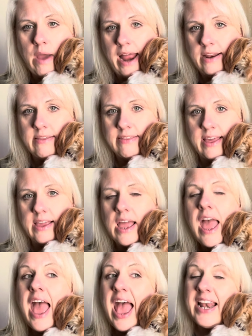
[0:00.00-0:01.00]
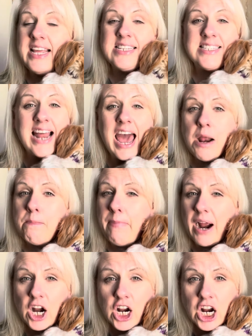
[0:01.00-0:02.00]
anything. And he's not a
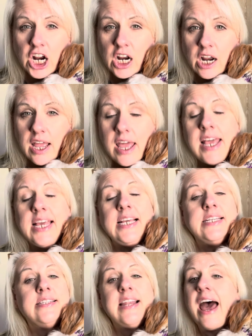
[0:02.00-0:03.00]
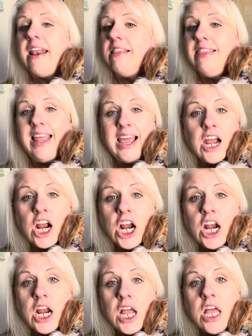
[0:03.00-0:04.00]
barker. He's not a
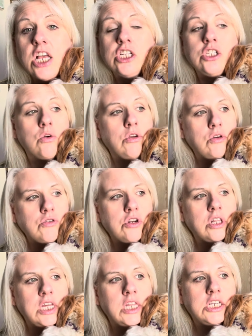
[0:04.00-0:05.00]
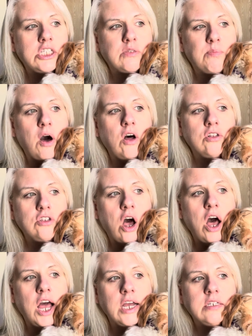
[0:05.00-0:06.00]
licker. So usually these small
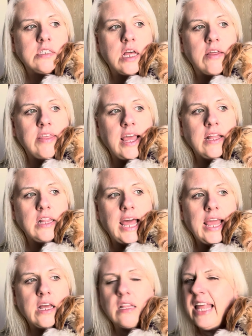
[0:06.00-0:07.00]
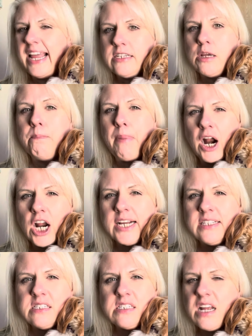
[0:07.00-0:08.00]
dogs, they like, like to bark
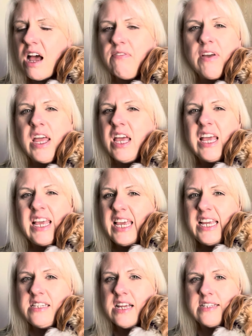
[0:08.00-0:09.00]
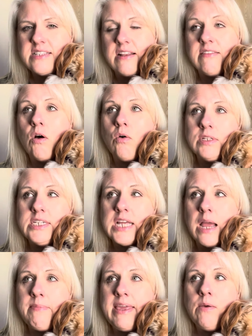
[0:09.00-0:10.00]
and stuff. He doesn't. The only
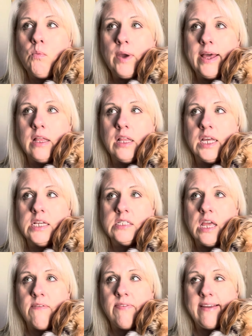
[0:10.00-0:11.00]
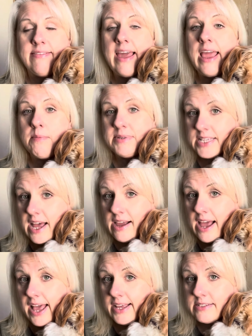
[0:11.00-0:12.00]
time he will is if like the Amazon
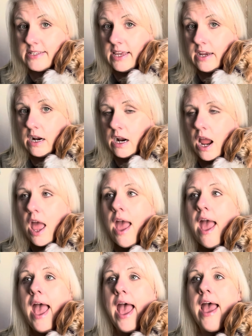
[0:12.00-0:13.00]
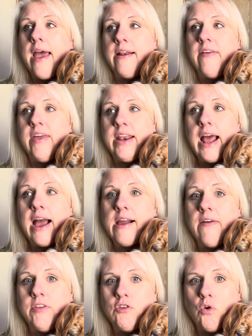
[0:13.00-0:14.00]
guy is here and they knock
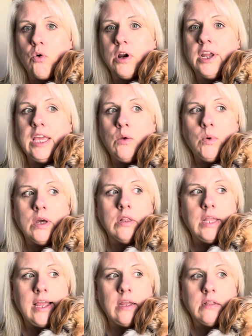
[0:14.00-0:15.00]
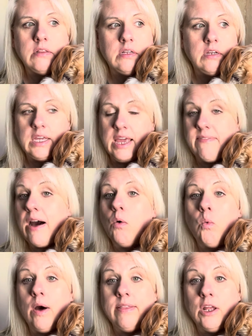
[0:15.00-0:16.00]
on the door, he will like give
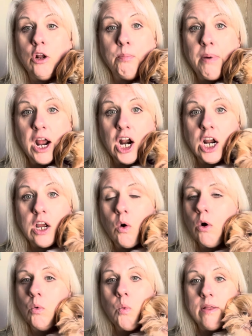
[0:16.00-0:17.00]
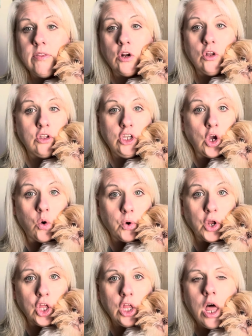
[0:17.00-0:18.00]
out one little bark or one little
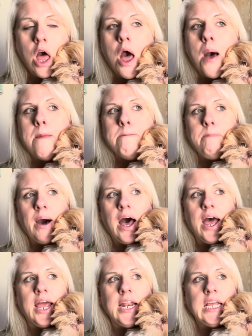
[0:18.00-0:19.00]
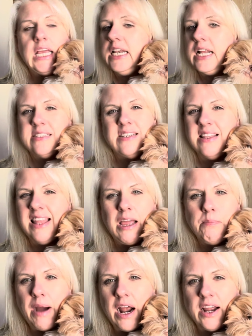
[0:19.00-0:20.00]
yodel, but he doesn't
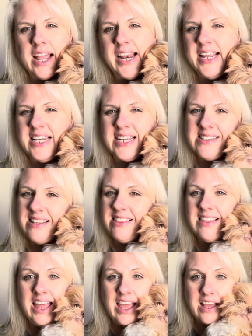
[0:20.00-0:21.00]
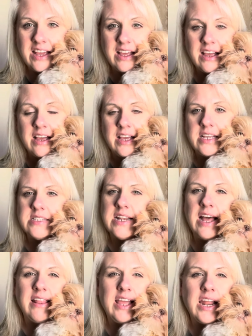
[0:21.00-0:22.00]
like bark and he doesn't lick. He's
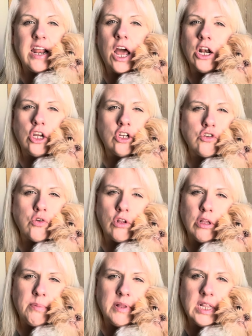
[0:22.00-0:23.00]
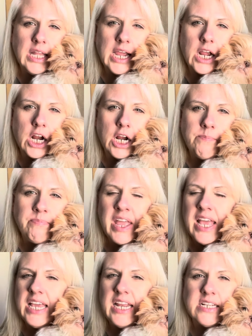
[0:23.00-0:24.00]
not like an uncontrollable licker.
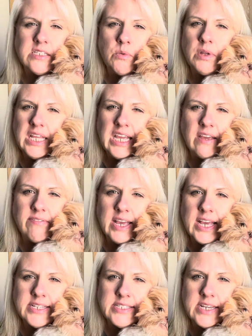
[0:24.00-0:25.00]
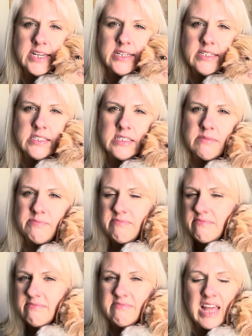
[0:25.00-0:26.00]
He doesn't really give kisses.
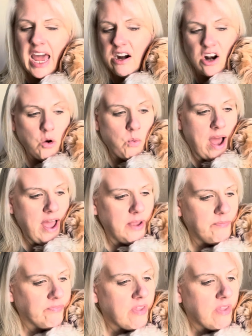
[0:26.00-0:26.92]
I don't know why.